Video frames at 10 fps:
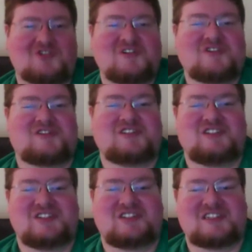interesting
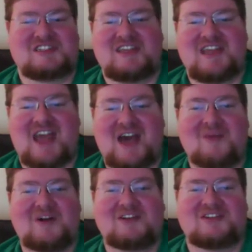just to see how
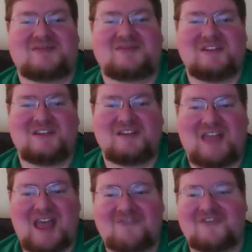much
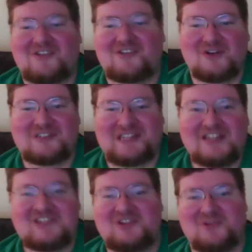effort goes
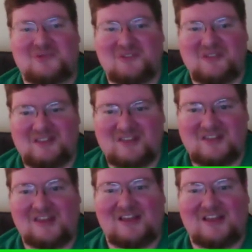into the thing
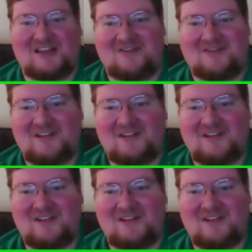they love.